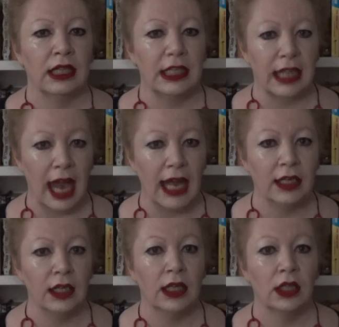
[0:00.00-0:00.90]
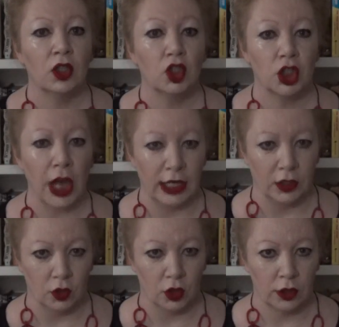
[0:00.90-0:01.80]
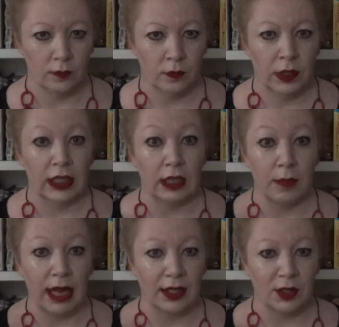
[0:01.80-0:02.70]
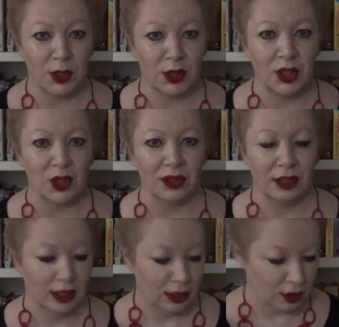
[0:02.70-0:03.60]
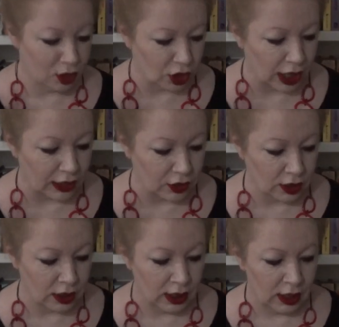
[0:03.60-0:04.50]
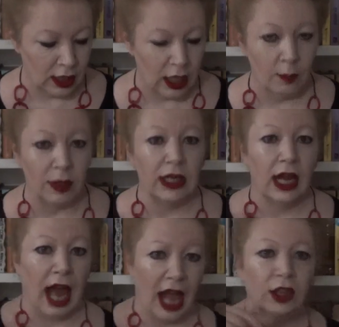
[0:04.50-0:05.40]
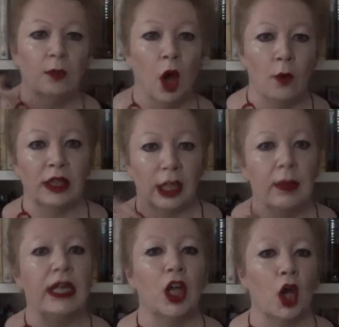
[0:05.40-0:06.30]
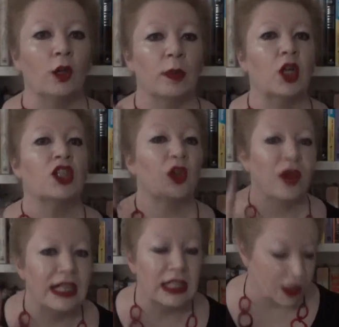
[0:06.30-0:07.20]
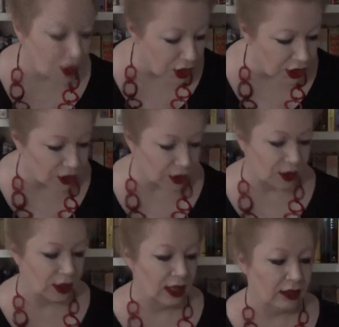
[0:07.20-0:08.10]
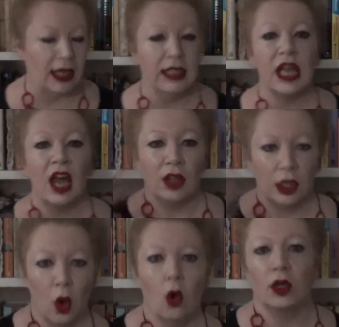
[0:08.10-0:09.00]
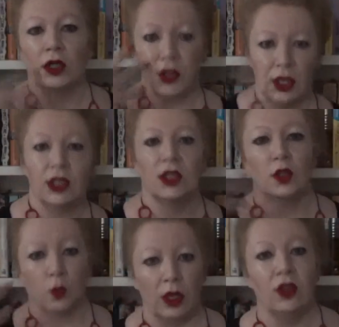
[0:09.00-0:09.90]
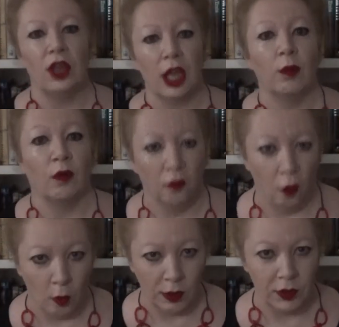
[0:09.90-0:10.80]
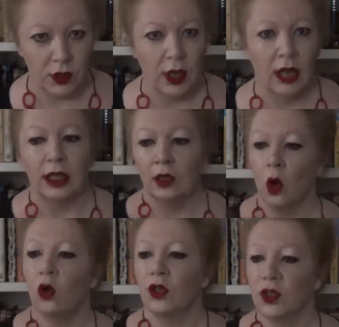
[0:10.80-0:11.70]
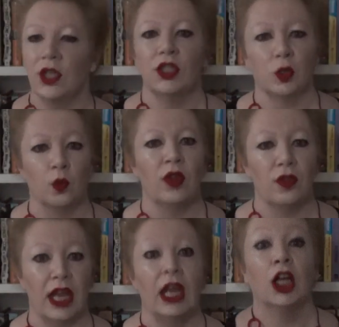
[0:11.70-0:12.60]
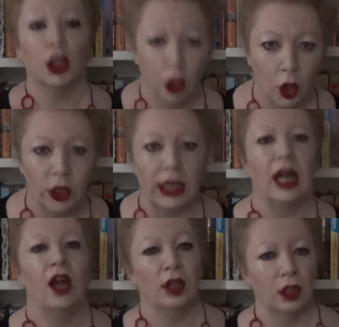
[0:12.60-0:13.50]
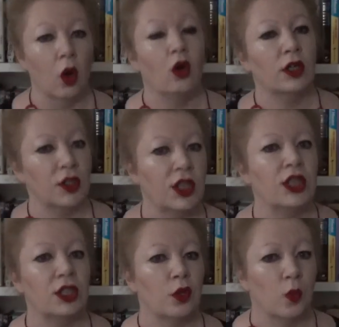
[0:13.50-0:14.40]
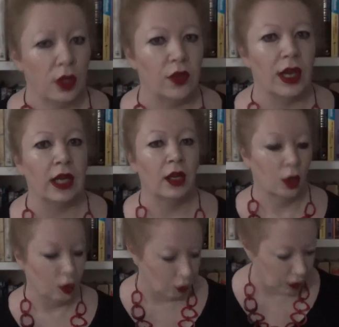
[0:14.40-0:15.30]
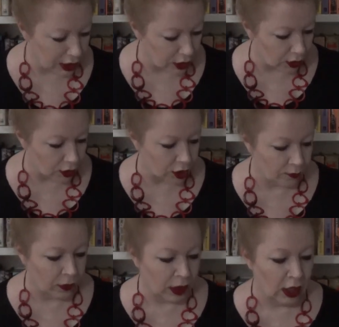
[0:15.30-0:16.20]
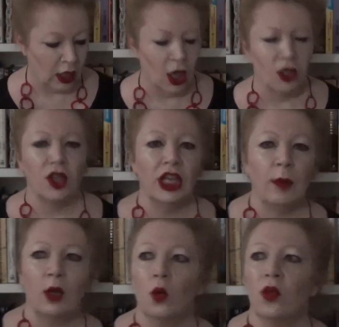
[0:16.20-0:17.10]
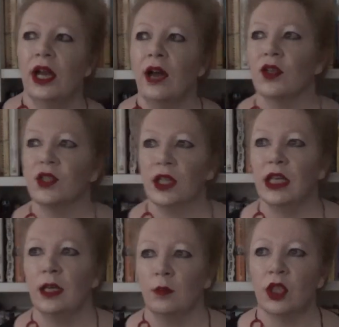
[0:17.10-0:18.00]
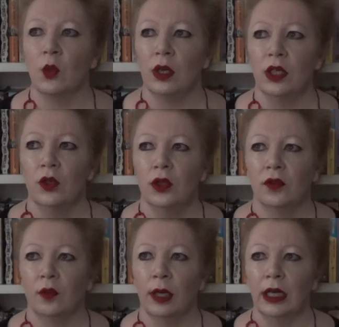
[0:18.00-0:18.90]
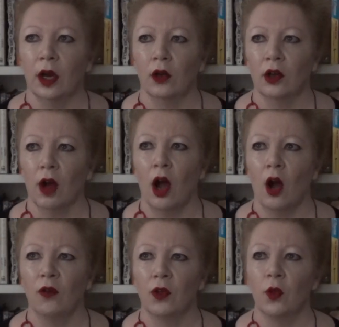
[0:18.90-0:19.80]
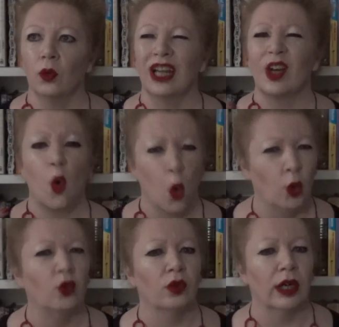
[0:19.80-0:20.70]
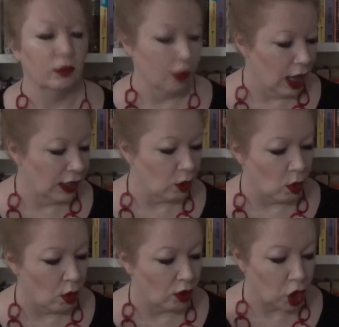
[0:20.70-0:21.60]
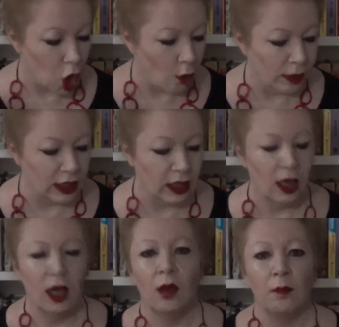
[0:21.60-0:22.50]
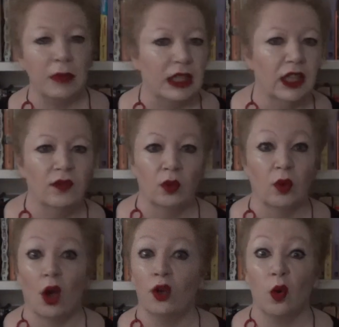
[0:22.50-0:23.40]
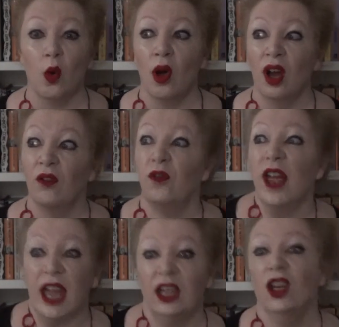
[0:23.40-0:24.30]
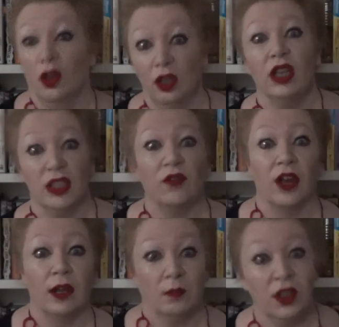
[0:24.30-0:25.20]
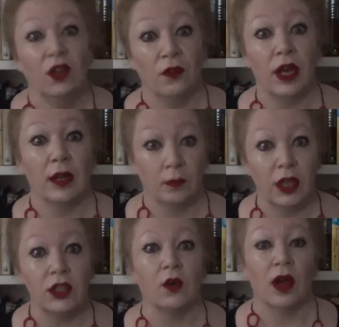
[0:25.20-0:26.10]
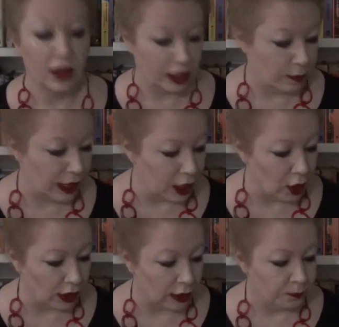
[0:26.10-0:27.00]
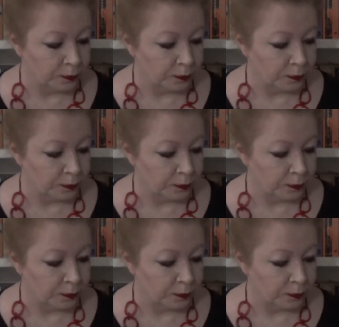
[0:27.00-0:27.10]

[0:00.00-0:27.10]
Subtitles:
can change, can make a decision to change. But at the moment, they're mediocre because they're inconsistent. That is, they're not consistent with their performance. They're not consistent with their learning. They're not consistent with their research. So think about all the other synonyms that we use for mediocre. I often thought like ordinary, right? Or common, middle of the road, or fair. You know, it's fair. You're fair. That's all right. That's mediocre.